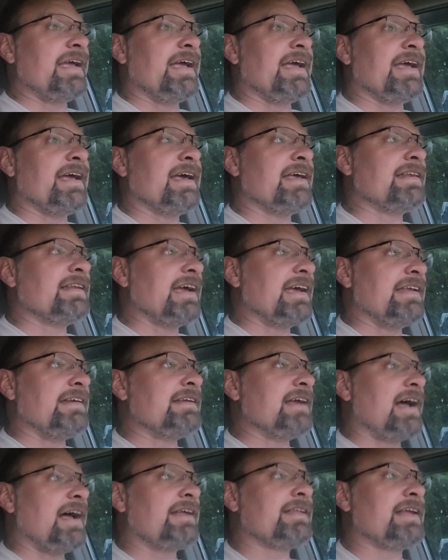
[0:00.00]
And
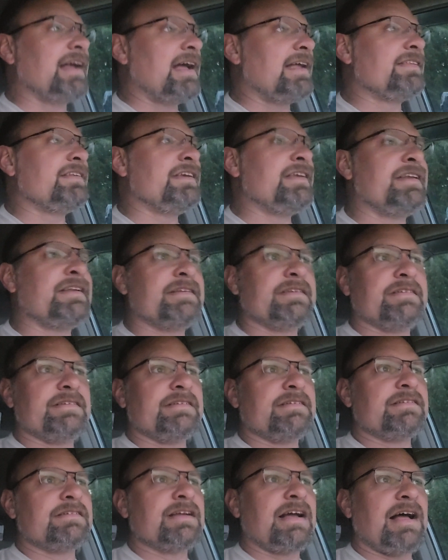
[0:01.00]
and I, I needed
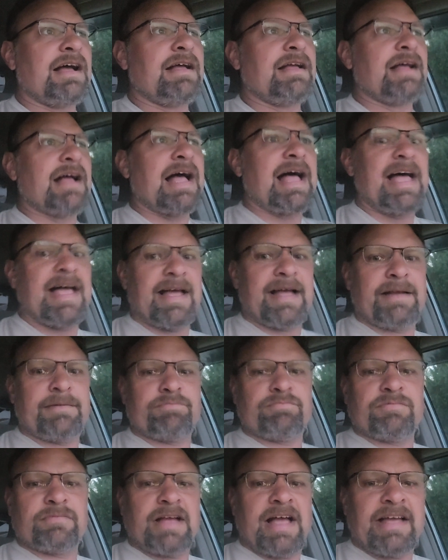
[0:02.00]
I
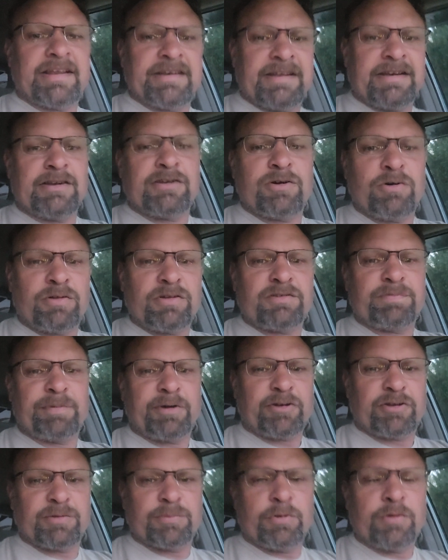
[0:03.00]
I needed the Holy
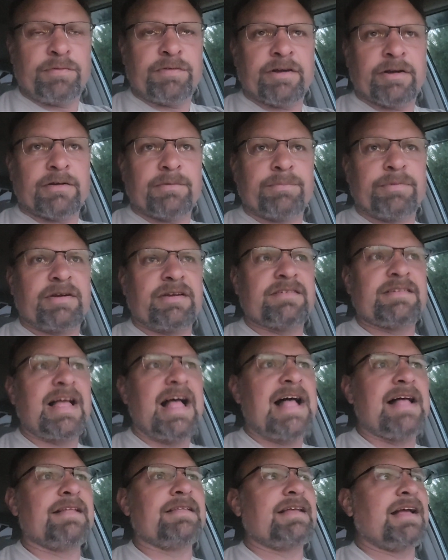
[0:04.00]
Spirit to move there because
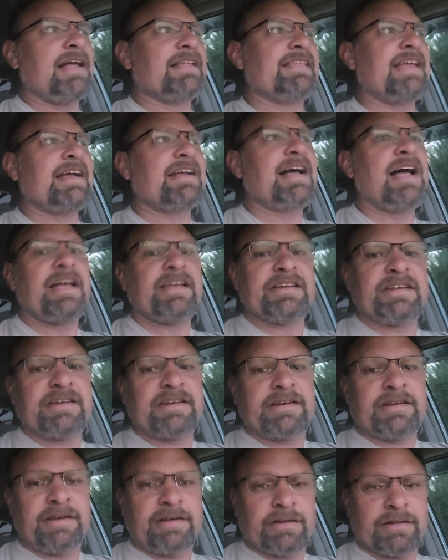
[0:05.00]
I, that guy
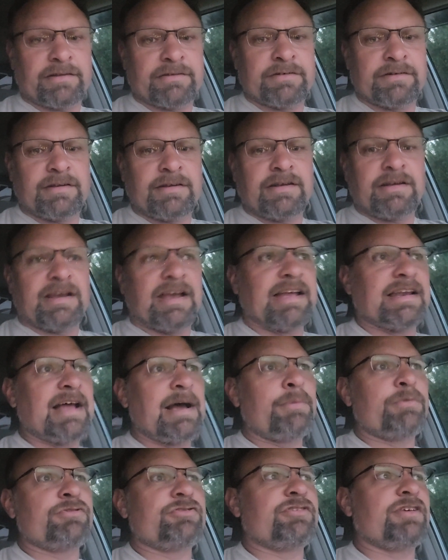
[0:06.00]
needed healing and
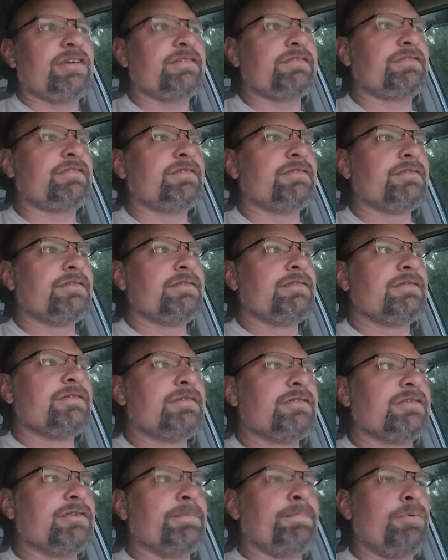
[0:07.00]
I was just
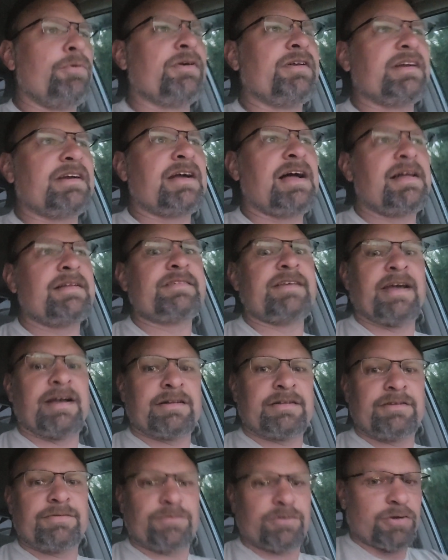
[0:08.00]
the point of
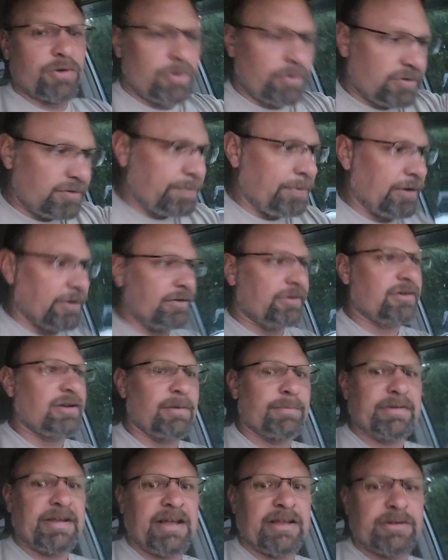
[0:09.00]
contact for the Holy Spirit to
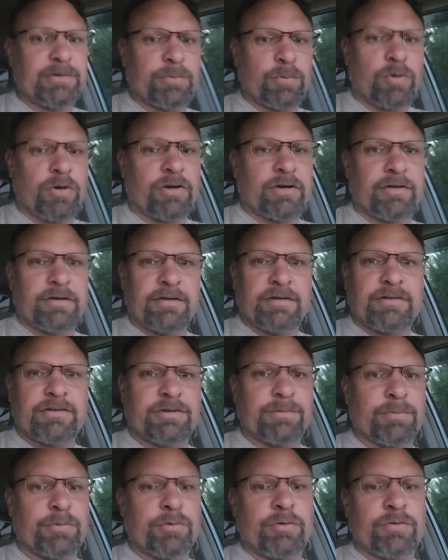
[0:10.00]
come down to work,
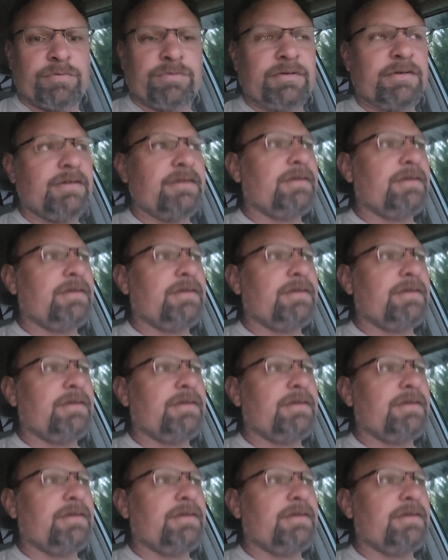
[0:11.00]
to move.